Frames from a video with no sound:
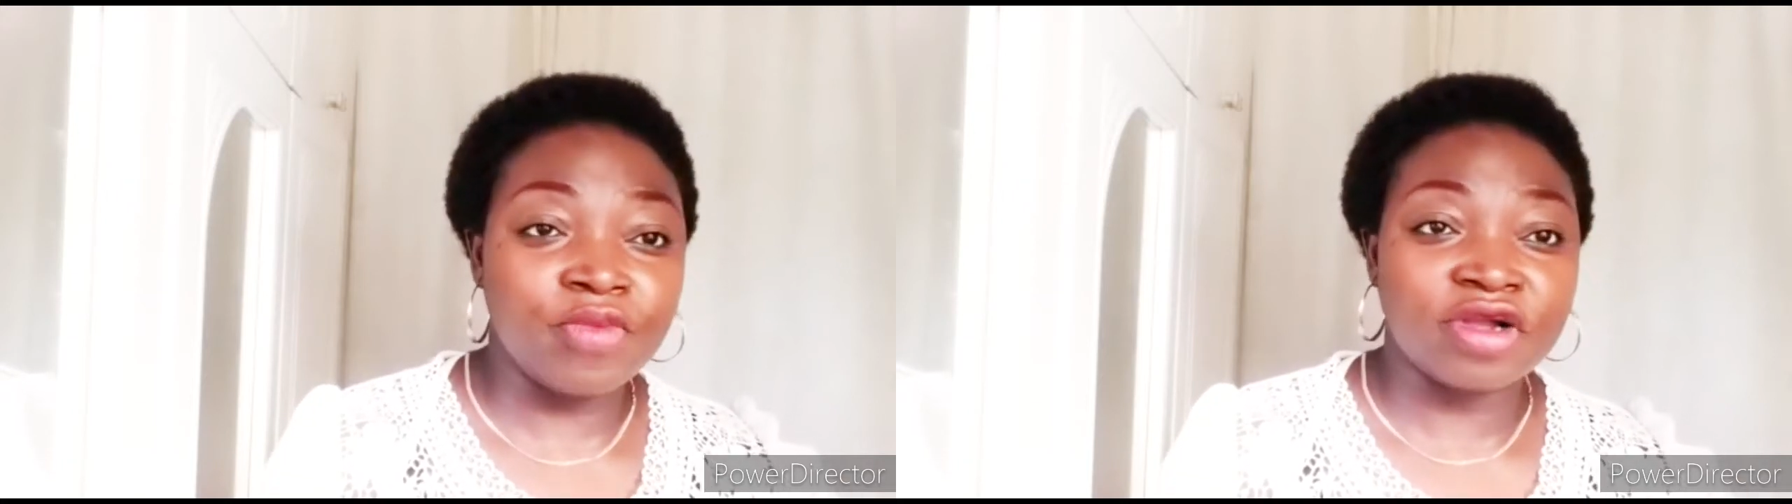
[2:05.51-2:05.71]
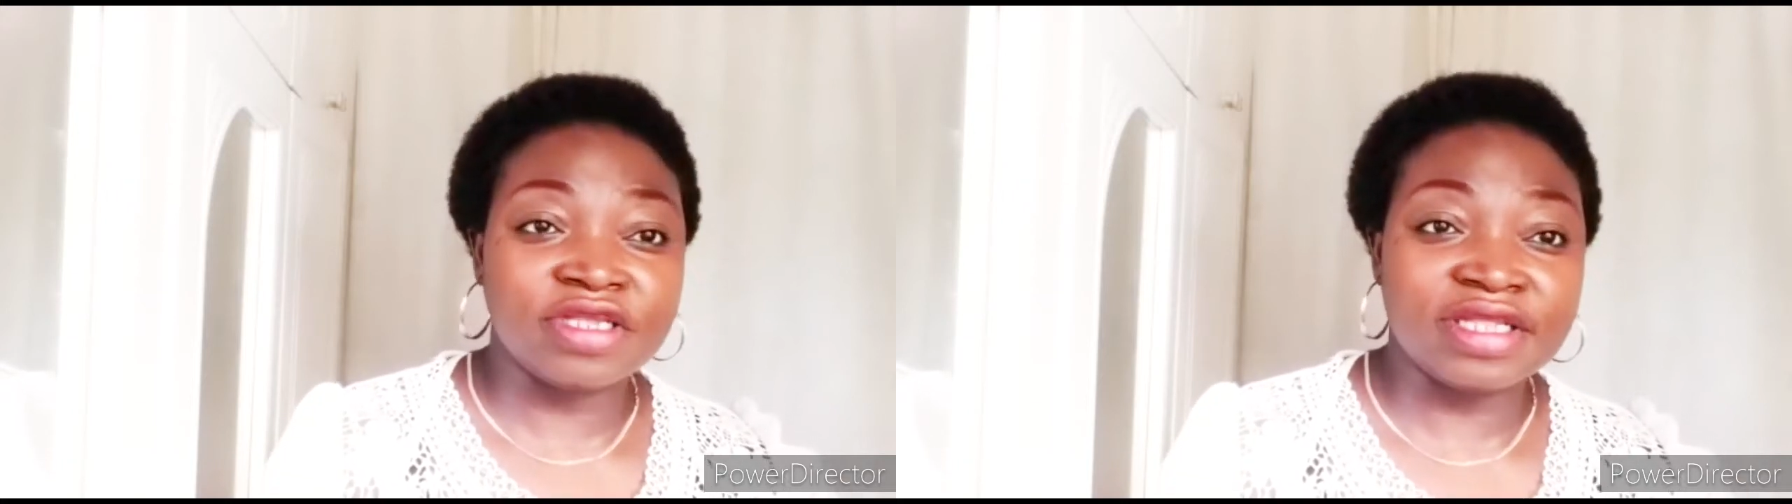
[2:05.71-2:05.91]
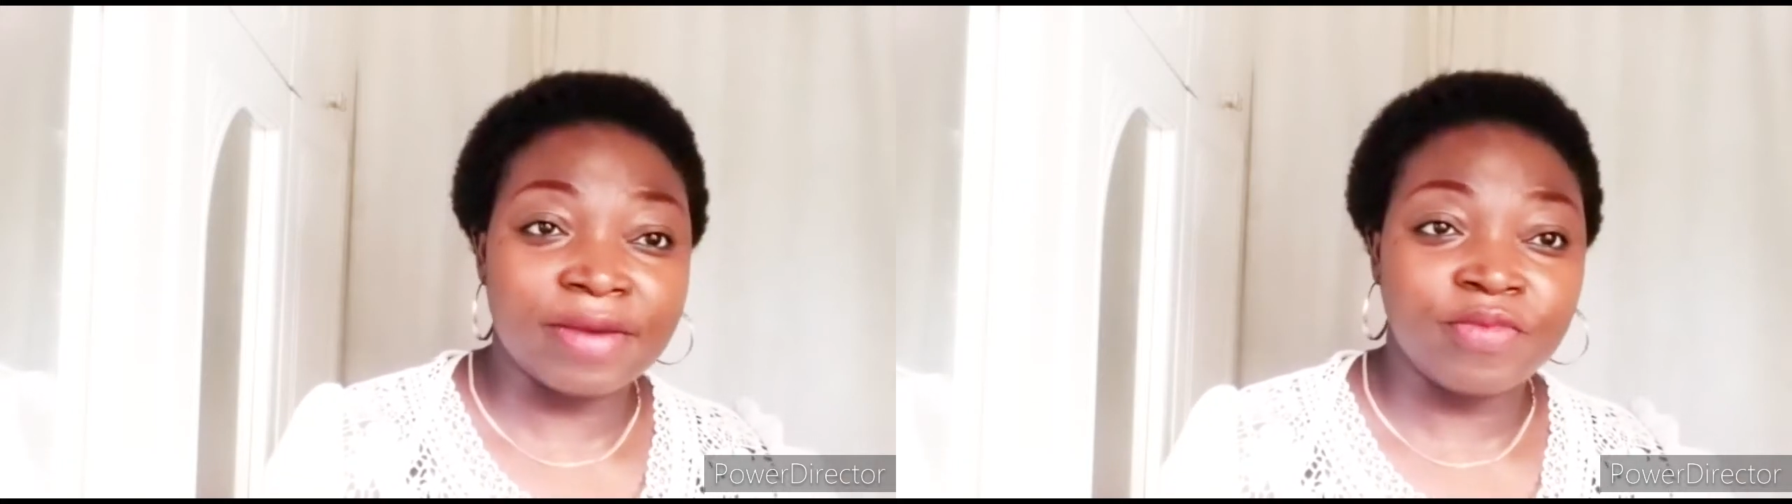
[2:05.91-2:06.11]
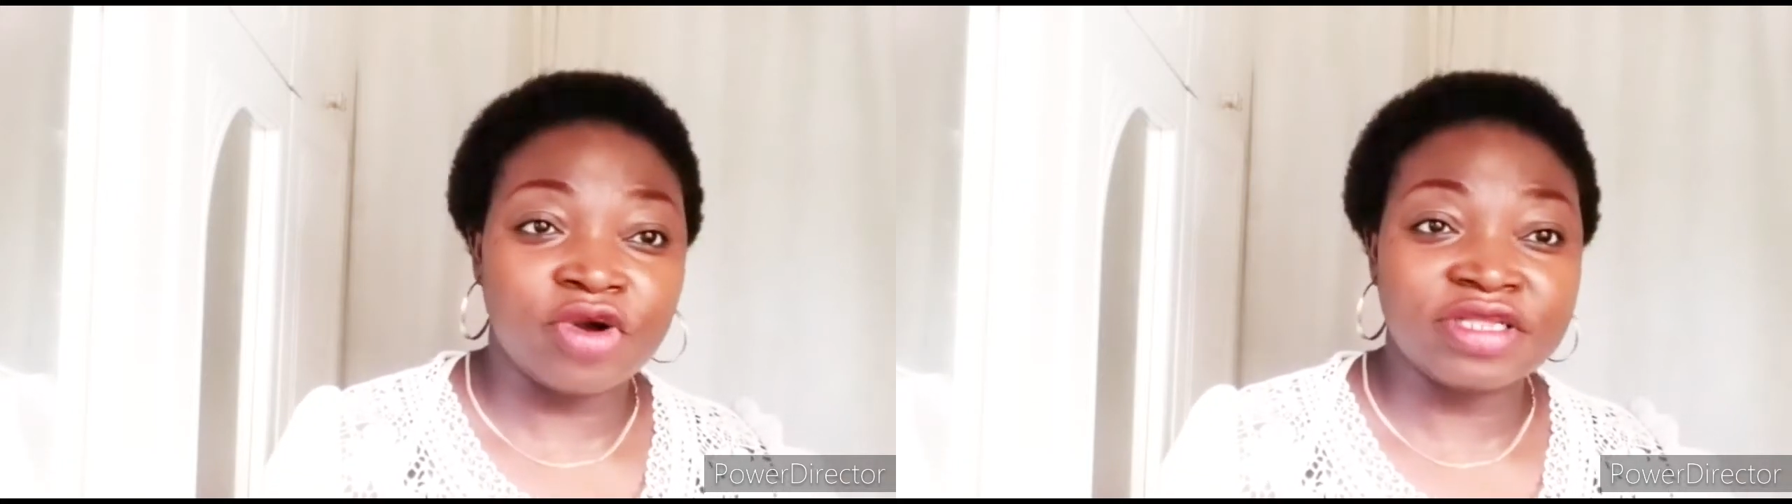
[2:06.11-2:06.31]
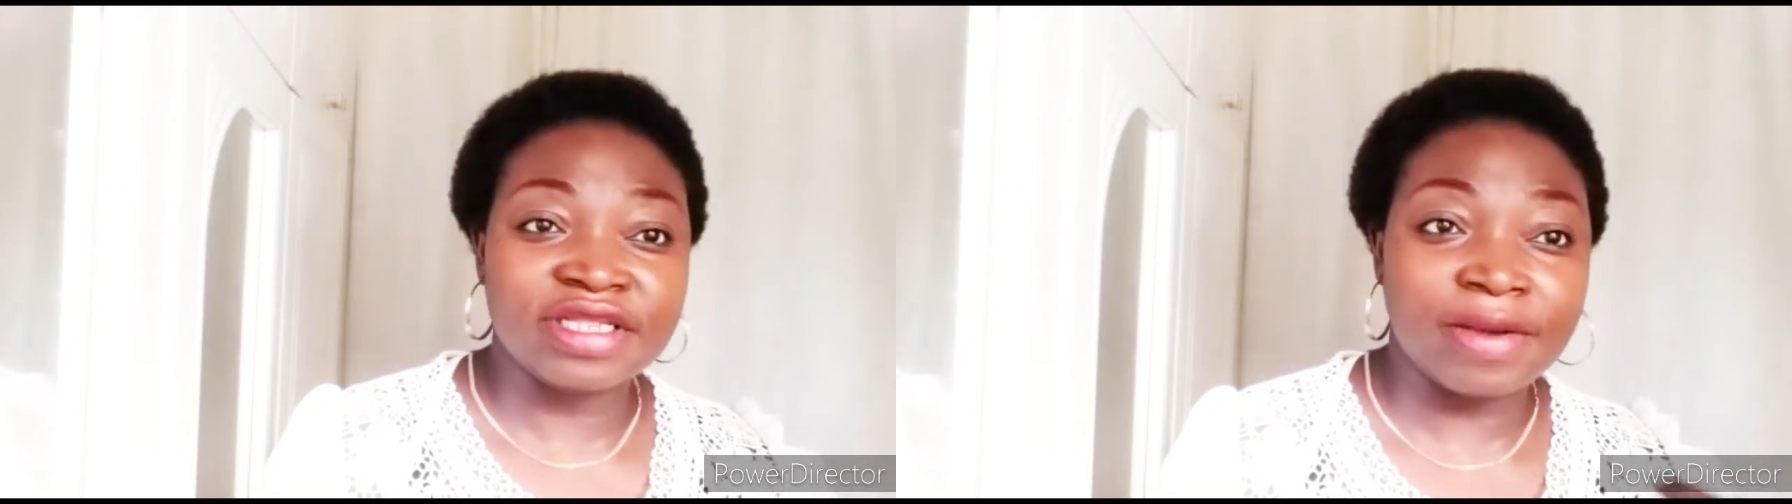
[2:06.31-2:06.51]
pounding and
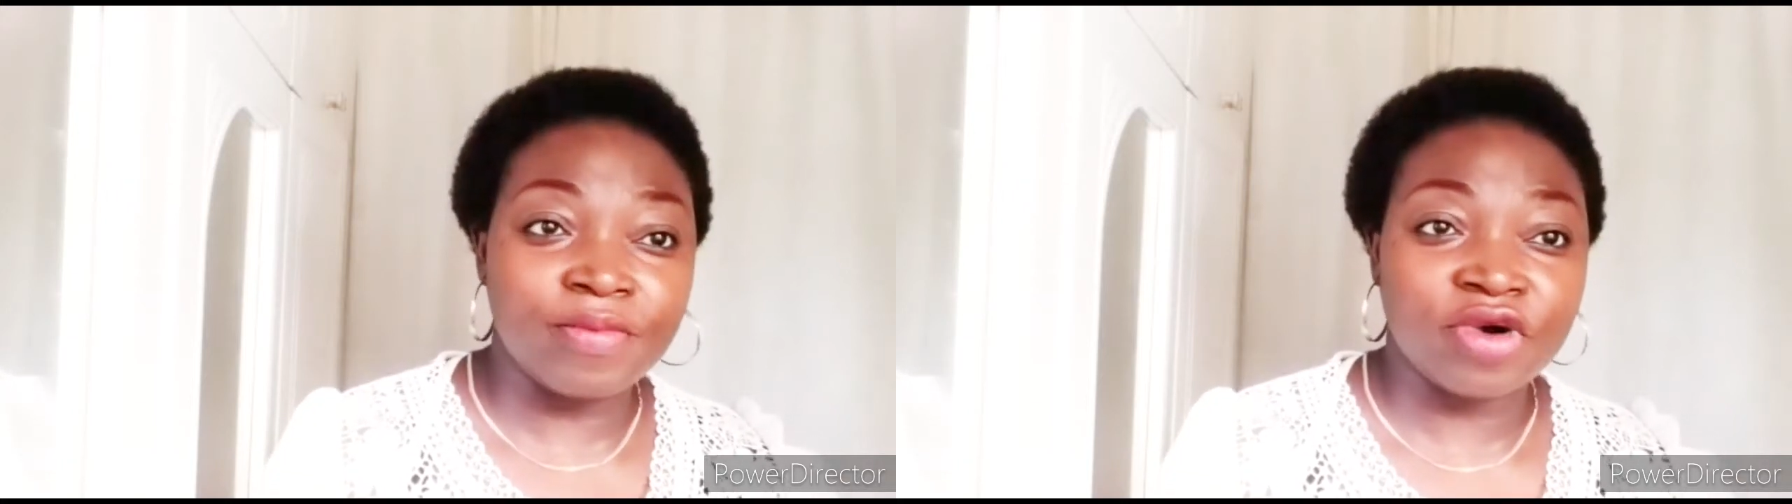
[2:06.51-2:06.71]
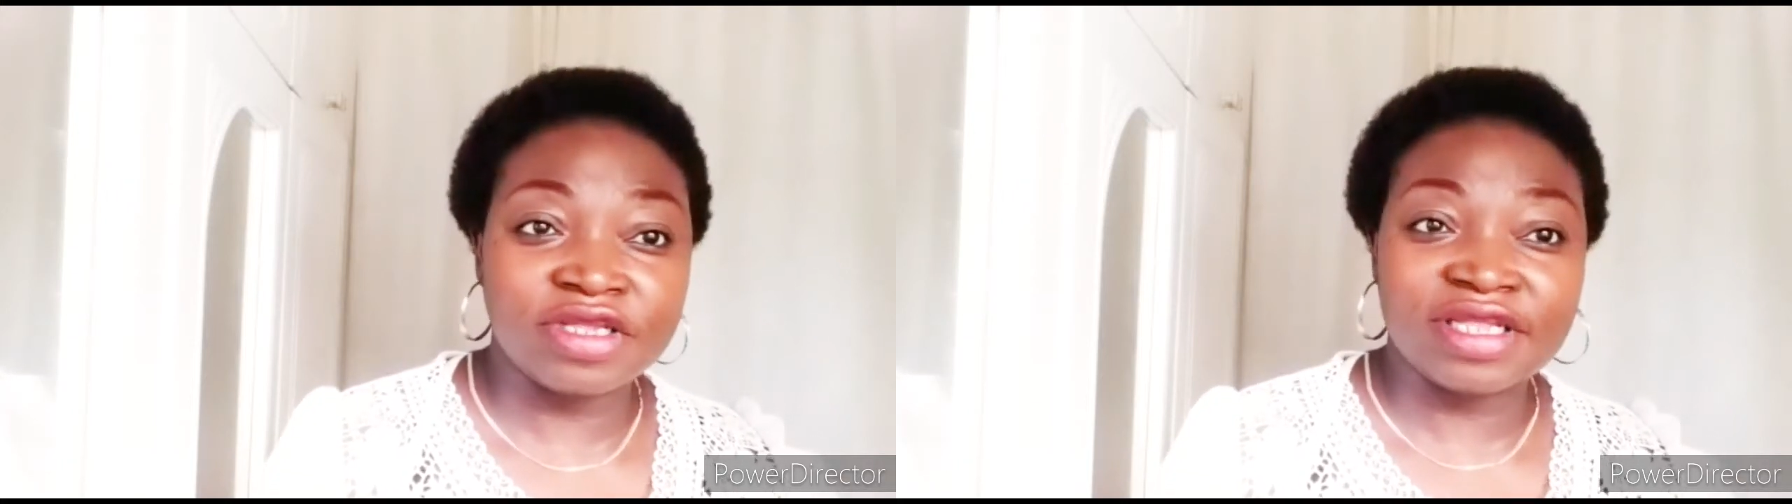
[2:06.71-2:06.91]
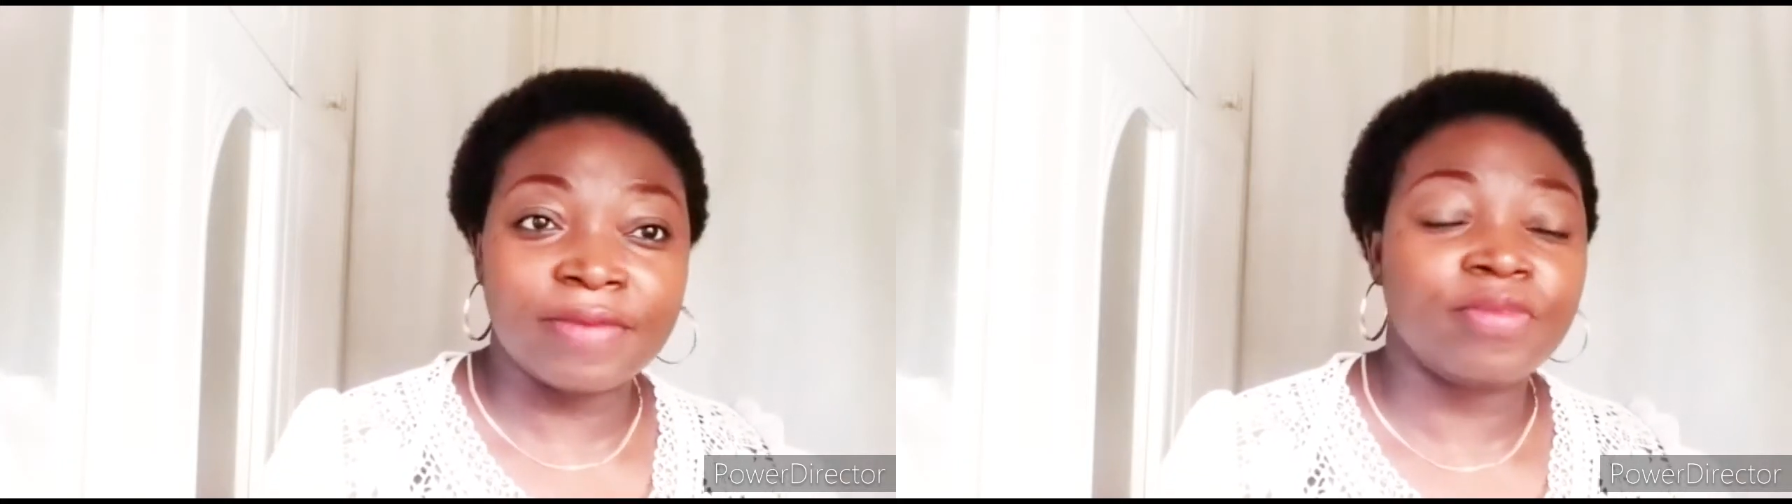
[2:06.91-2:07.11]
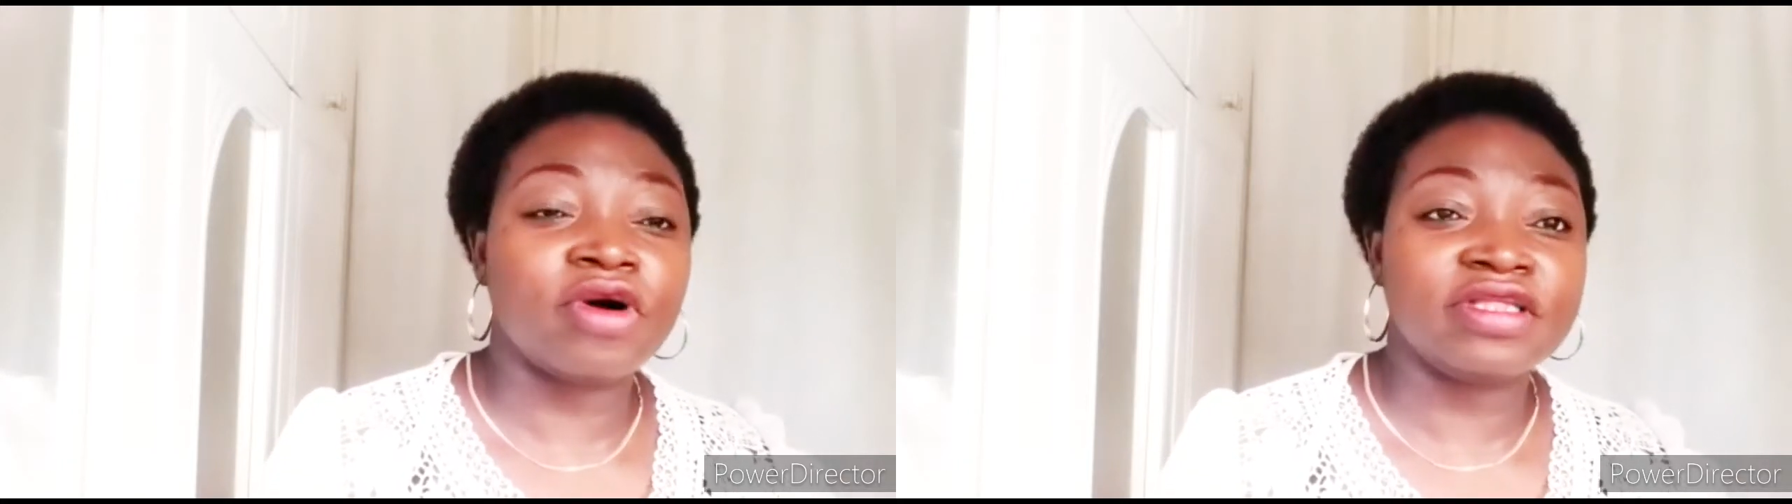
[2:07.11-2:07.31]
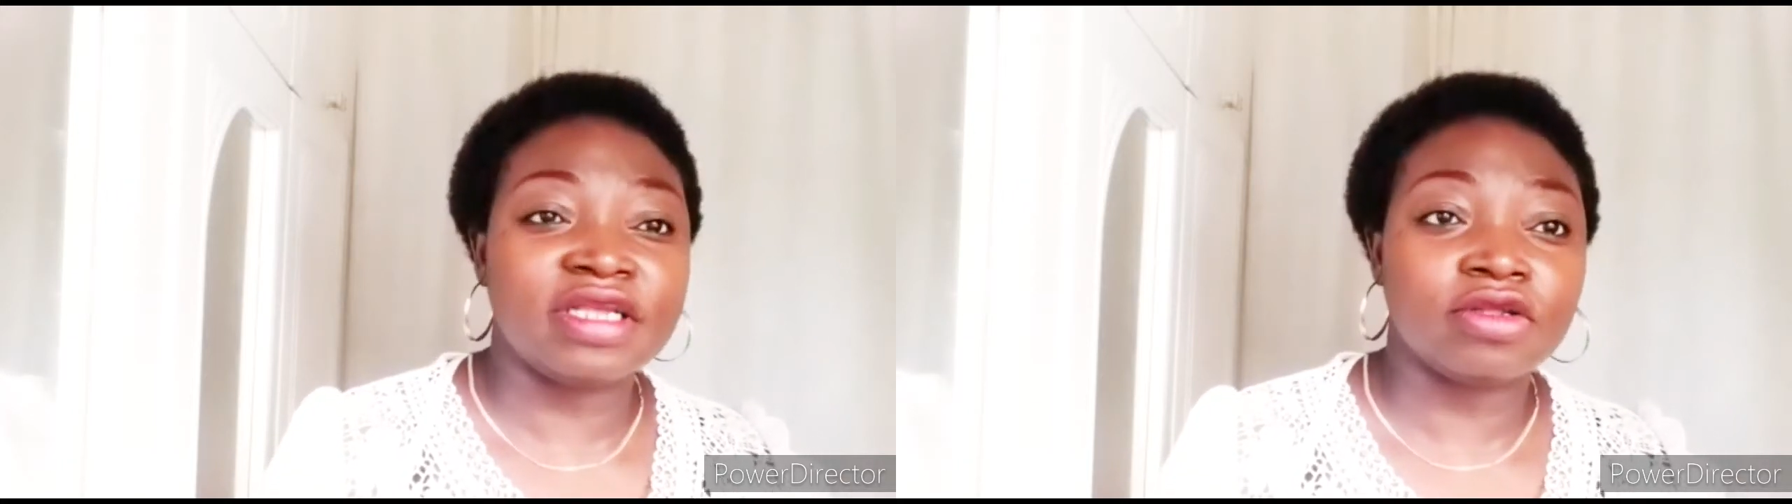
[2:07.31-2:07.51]
pounding and pounding and
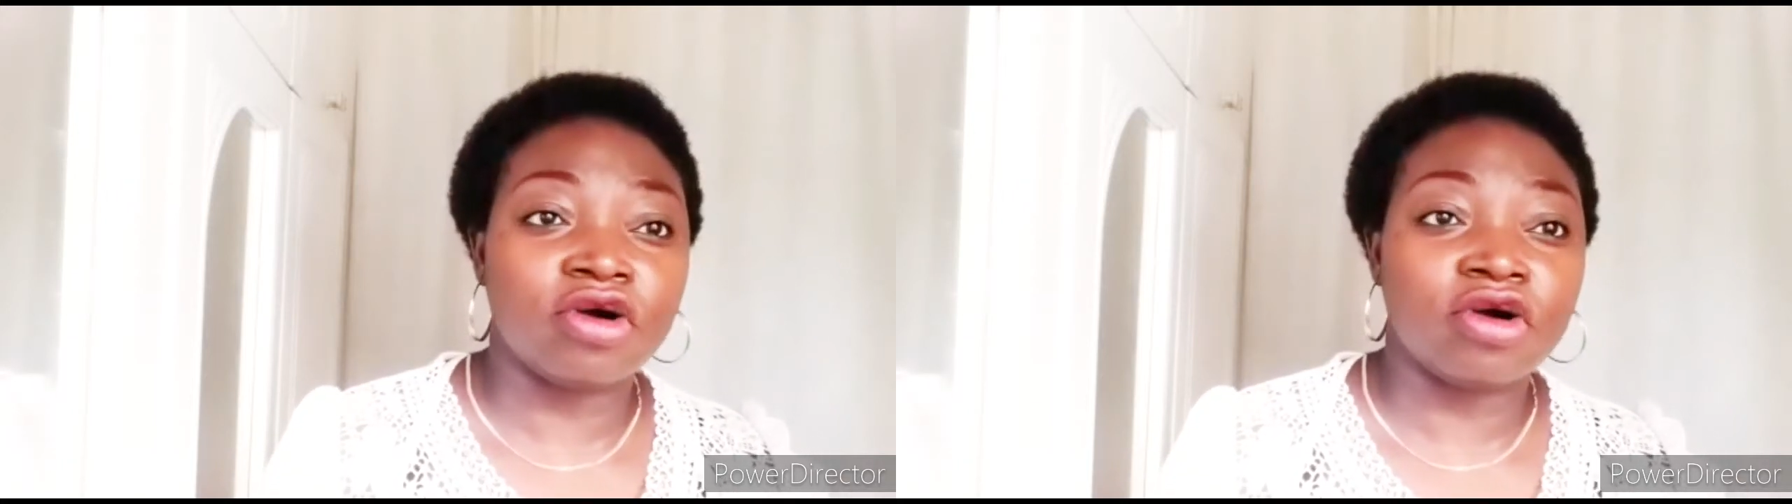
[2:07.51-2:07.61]
pounding